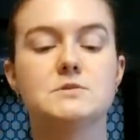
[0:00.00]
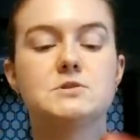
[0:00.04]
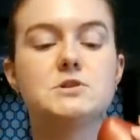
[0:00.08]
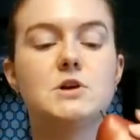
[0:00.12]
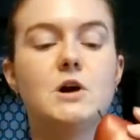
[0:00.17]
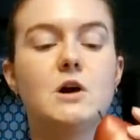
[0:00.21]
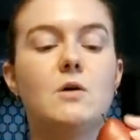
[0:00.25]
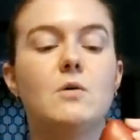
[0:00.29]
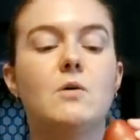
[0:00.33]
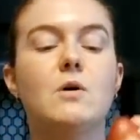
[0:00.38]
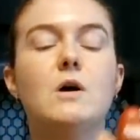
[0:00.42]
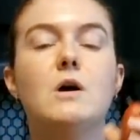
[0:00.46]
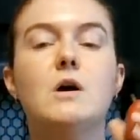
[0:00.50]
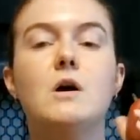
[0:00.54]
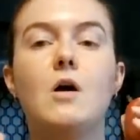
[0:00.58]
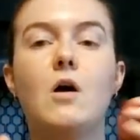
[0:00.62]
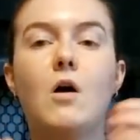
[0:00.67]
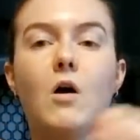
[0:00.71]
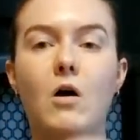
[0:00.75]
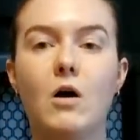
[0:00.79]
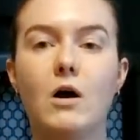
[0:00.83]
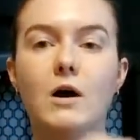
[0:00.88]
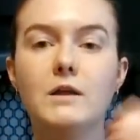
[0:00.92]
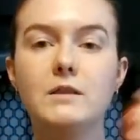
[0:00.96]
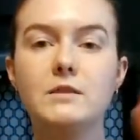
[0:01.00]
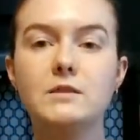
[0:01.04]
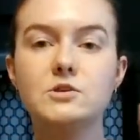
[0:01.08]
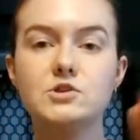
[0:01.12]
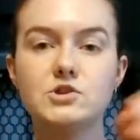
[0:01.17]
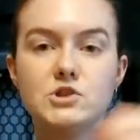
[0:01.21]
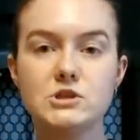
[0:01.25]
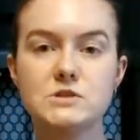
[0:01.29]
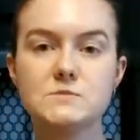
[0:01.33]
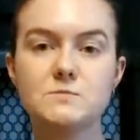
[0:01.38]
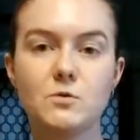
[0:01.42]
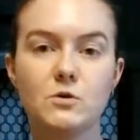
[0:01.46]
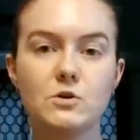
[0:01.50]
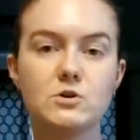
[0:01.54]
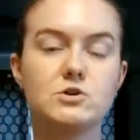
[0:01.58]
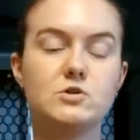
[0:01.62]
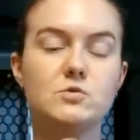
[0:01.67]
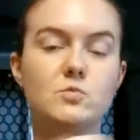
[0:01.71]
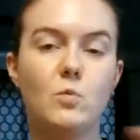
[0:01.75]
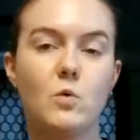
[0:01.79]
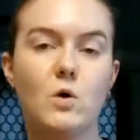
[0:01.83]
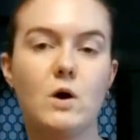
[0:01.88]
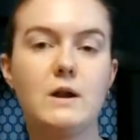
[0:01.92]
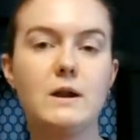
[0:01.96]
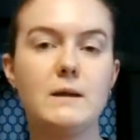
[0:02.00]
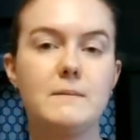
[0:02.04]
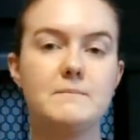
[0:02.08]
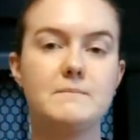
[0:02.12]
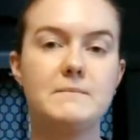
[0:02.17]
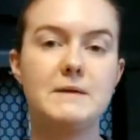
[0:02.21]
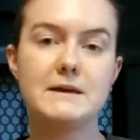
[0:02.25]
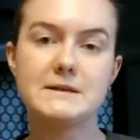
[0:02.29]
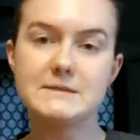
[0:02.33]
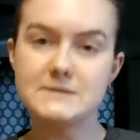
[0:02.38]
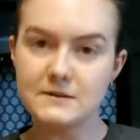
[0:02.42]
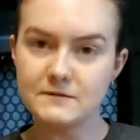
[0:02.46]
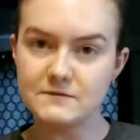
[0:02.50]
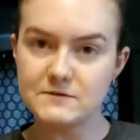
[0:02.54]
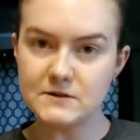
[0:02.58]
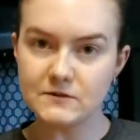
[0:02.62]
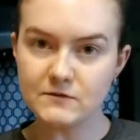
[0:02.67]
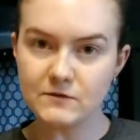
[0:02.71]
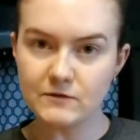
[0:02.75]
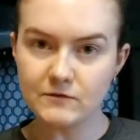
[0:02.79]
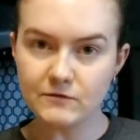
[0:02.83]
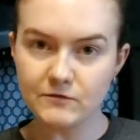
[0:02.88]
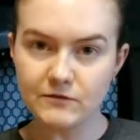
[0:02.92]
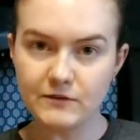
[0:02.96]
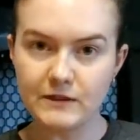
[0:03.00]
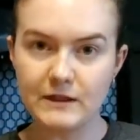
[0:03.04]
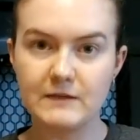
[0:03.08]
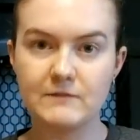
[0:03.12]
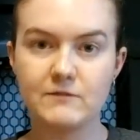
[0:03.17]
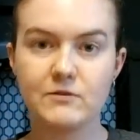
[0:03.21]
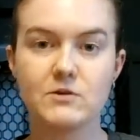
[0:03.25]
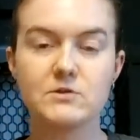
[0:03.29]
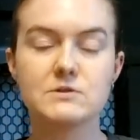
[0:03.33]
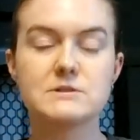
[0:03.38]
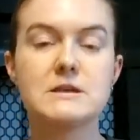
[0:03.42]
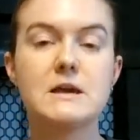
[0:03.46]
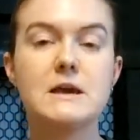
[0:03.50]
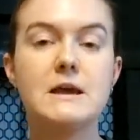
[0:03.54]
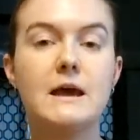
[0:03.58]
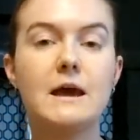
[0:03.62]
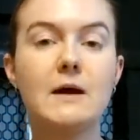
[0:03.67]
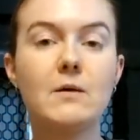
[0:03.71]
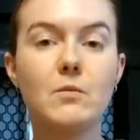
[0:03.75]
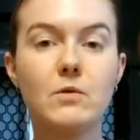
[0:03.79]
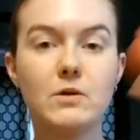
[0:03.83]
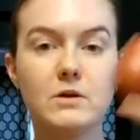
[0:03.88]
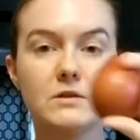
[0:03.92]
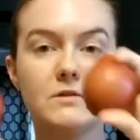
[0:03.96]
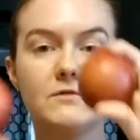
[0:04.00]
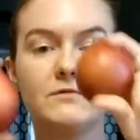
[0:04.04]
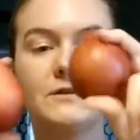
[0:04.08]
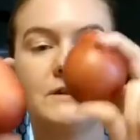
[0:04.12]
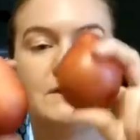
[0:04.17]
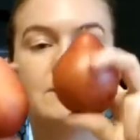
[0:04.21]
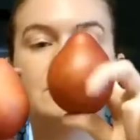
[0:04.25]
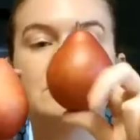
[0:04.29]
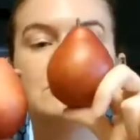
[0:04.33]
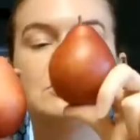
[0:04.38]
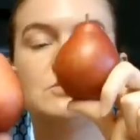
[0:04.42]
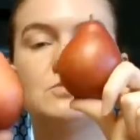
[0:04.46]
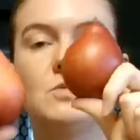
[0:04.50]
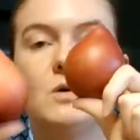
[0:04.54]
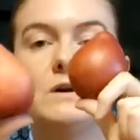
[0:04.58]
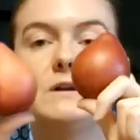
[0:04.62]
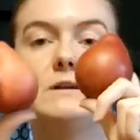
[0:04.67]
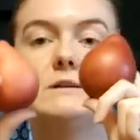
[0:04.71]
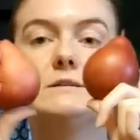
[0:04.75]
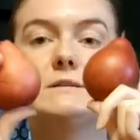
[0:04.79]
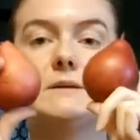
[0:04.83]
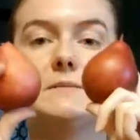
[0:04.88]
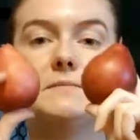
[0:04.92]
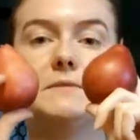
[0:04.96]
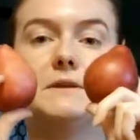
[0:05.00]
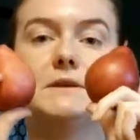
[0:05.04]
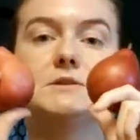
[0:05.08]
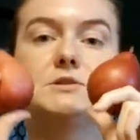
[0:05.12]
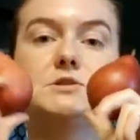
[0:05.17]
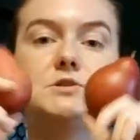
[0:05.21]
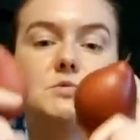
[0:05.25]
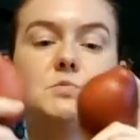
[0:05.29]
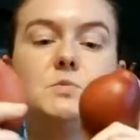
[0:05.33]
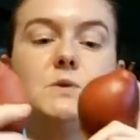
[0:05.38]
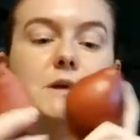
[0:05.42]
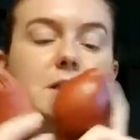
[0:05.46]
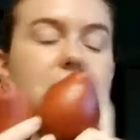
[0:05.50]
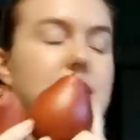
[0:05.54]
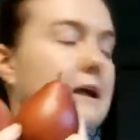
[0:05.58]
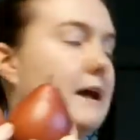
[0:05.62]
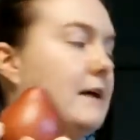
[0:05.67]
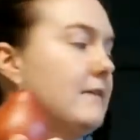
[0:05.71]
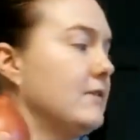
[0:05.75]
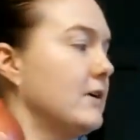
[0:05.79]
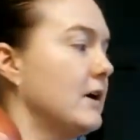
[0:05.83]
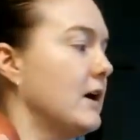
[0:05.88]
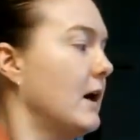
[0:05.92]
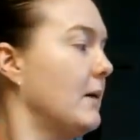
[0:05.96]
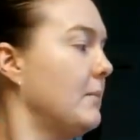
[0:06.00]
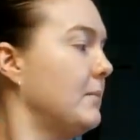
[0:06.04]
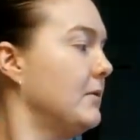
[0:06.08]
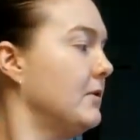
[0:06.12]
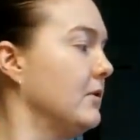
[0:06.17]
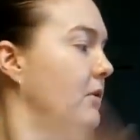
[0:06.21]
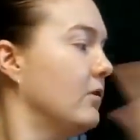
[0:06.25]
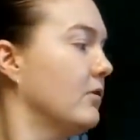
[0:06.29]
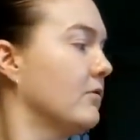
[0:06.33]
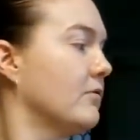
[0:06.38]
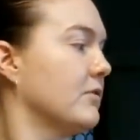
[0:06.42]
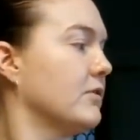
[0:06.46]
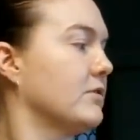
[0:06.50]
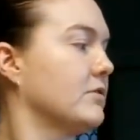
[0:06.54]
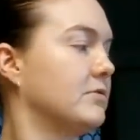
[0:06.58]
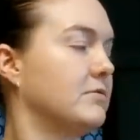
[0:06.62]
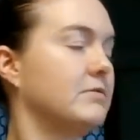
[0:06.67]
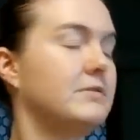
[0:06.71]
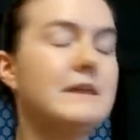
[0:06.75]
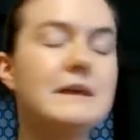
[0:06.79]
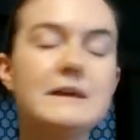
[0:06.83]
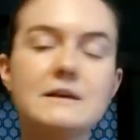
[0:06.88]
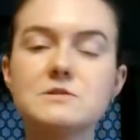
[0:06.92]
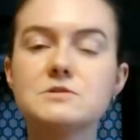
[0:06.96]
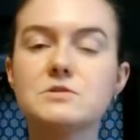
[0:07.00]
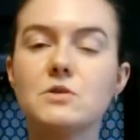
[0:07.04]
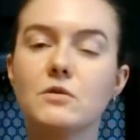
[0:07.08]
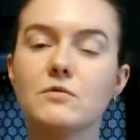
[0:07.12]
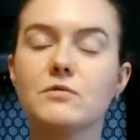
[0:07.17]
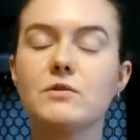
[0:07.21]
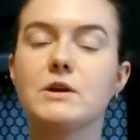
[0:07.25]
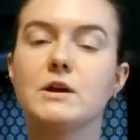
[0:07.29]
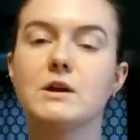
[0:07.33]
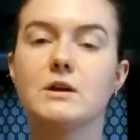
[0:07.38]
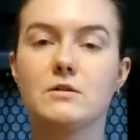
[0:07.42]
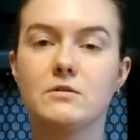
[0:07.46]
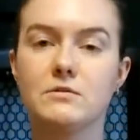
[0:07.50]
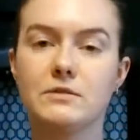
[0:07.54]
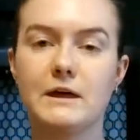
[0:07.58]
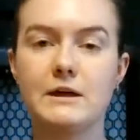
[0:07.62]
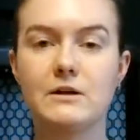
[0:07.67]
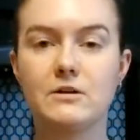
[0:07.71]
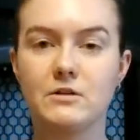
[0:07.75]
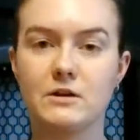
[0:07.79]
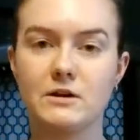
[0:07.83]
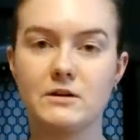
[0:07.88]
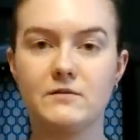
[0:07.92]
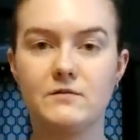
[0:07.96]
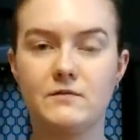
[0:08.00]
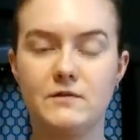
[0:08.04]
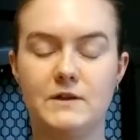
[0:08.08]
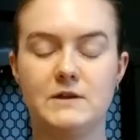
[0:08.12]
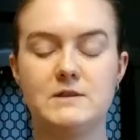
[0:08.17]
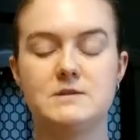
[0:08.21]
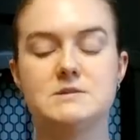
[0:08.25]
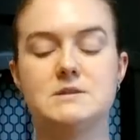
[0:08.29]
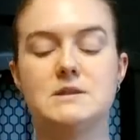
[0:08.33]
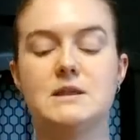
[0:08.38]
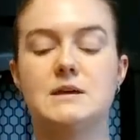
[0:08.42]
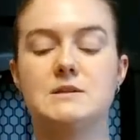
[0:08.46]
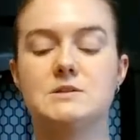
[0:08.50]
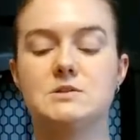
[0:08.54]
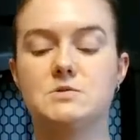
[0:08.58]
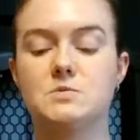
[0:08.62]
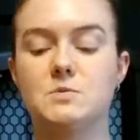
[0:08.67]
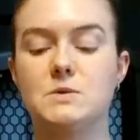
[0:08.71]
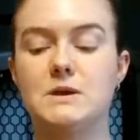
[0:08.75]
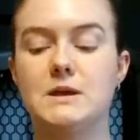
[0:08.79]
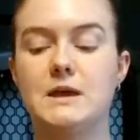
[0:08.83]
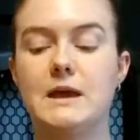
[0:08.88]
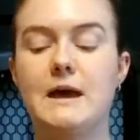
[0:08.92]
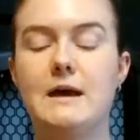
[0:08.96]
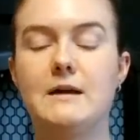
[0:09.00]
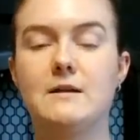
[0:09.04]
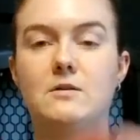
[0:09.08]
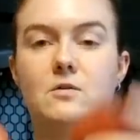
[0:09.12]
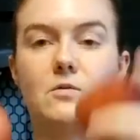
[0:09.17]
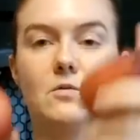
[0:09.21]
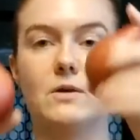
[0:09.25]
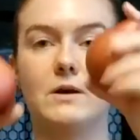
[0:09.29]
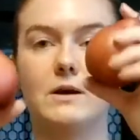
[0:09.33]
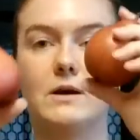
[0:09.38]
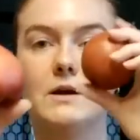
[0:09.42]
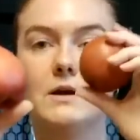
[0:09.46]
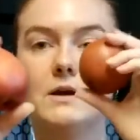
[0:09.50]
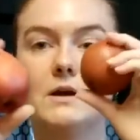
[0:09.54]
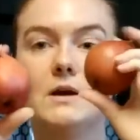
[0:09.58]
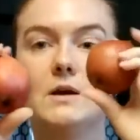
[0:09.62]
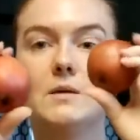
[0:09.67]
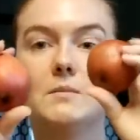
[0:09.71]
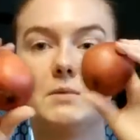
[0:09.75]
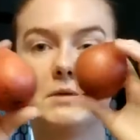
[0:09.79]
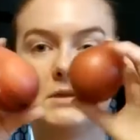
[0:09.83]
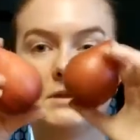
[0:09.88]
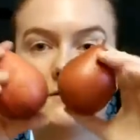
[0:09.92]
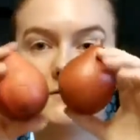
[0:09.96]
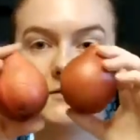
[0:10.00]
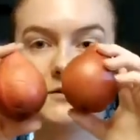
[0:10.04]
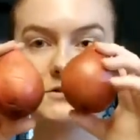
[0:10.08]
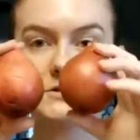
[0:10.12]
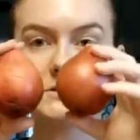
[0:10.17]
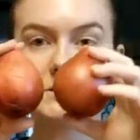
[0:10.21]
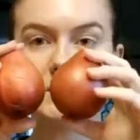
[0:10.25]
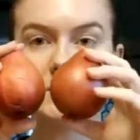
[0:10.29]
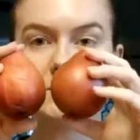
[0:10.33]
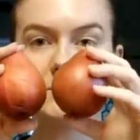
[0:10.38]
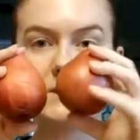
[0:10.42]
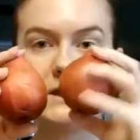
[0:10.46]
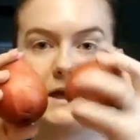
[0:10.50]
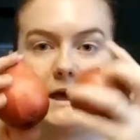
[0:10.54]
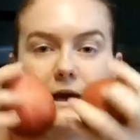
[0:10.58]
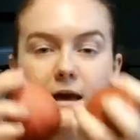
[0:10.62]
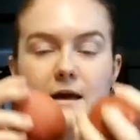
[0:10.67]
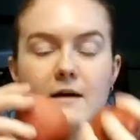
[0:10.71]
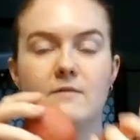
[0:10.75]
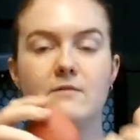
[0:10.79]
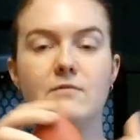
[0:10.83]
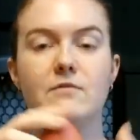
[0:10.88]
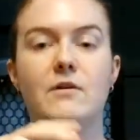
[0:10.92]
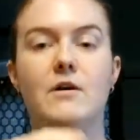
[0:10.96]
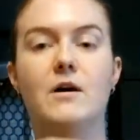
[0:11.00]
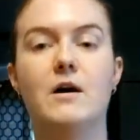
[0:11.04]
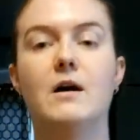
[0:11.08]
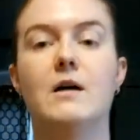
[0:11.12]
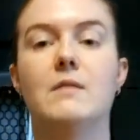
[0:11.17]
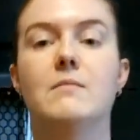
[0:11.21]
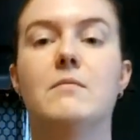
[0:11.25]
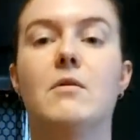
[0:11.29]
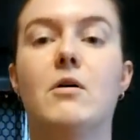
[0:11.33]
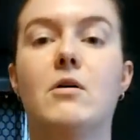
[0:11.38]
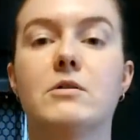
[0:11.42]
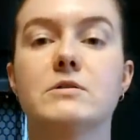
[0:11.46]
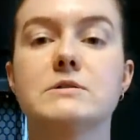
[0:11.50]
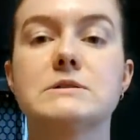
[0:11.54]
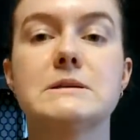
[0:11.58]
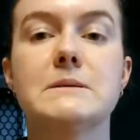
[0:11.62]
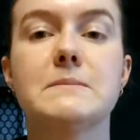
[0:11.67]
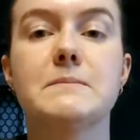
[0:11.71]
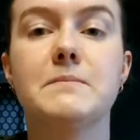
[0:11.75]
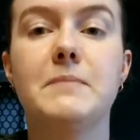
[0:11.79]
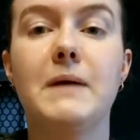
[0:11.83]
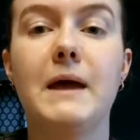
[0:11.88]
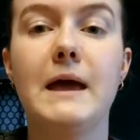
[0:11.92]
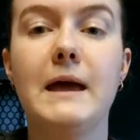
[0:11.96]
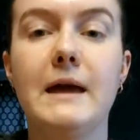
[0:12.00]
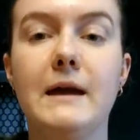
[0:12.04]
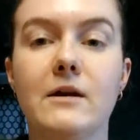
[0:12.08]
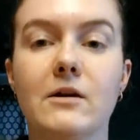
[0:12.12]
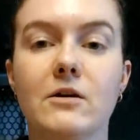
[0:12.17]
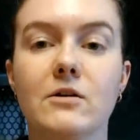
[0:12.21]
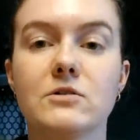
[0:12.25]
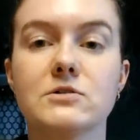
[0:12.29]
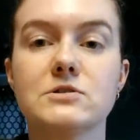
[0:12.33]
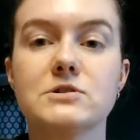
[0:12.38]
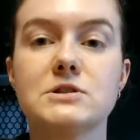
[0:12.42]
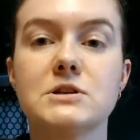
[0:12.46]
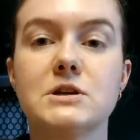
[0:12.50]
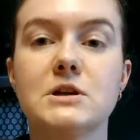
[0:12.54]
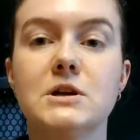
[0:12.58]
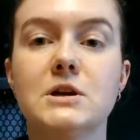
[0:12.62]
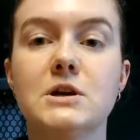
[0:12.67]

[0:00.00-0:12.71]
So on the cheese board, you want a mix of different flavors, and one of the flavors you want is something sweet. And I have a couple things over here that are gonna fit into that sweet category. But the first thing we have are some pears.